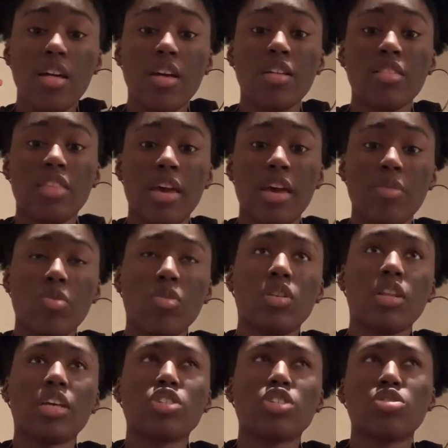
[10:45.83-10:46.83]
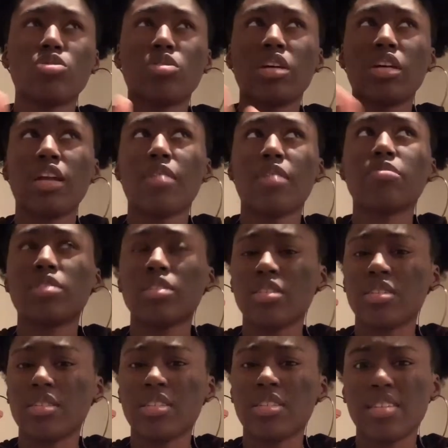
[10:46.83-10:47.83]
they will let you get up
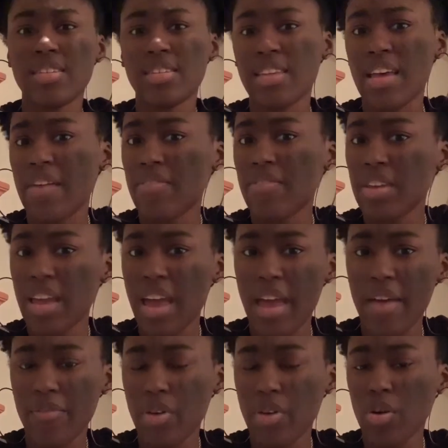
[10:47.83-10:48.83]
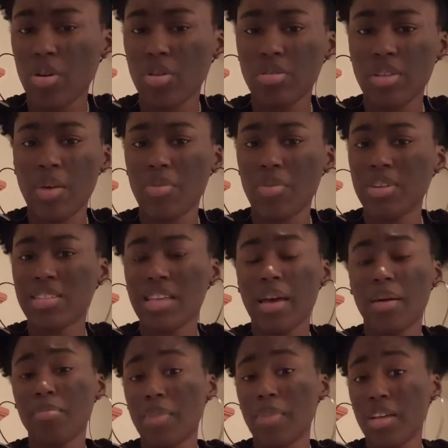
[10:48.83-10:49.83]
to 78 photos, I want to say, a
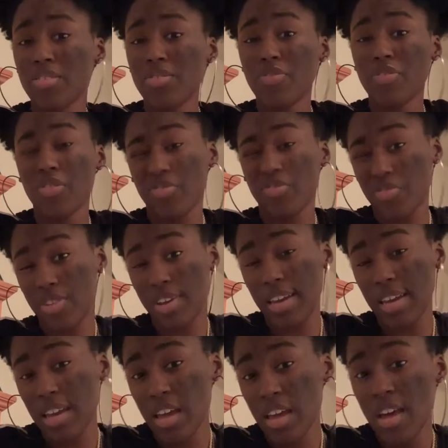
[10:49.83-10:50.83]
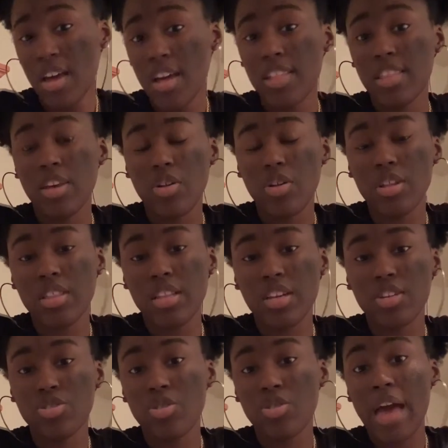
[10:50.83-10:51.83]
month for free. The only thing
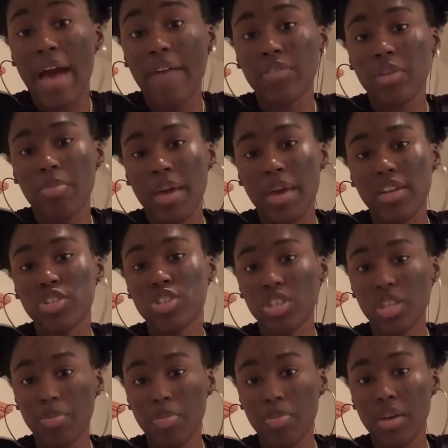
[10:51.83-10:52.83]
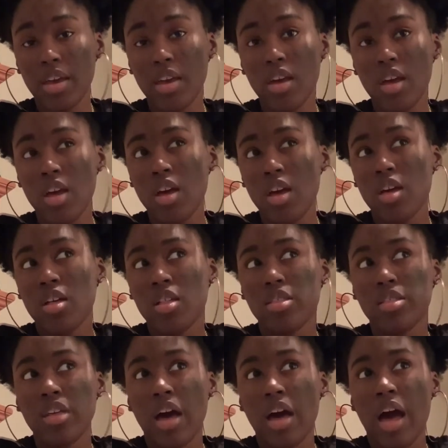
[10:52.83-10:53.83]
is you have to pay shipping.
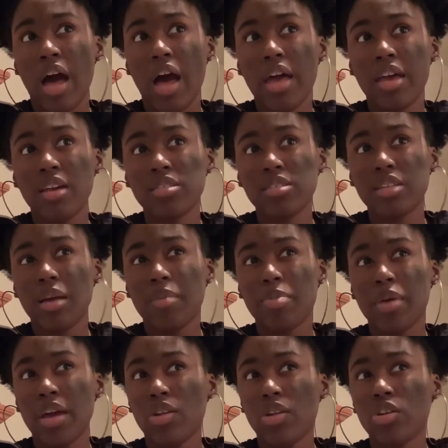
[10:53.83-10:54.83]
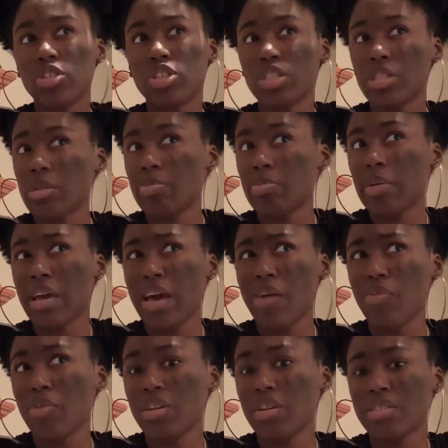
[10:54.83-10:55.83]
The highest I paid on shipping, I
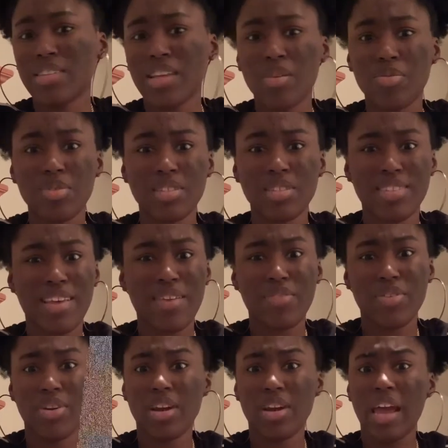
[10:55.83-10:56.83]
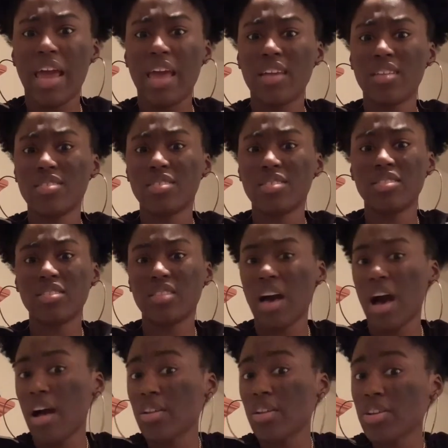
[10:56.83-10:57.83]
want to say, was $7 or
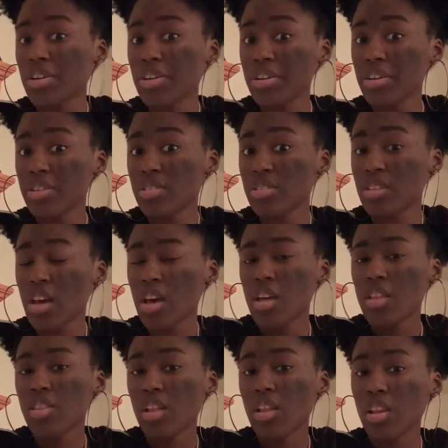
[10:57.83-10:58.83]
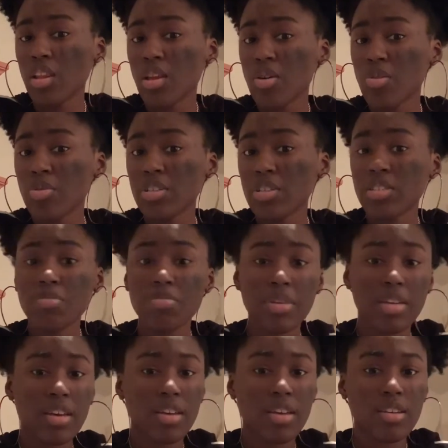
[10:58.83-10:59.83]
$8. The lowest,
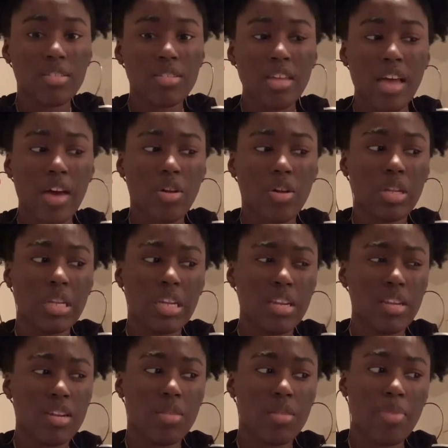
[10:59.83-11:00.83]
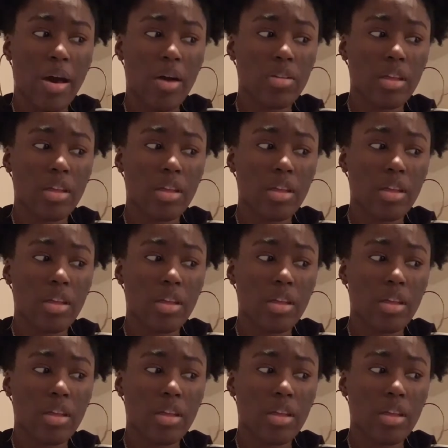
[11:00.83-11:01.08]
because I only needed about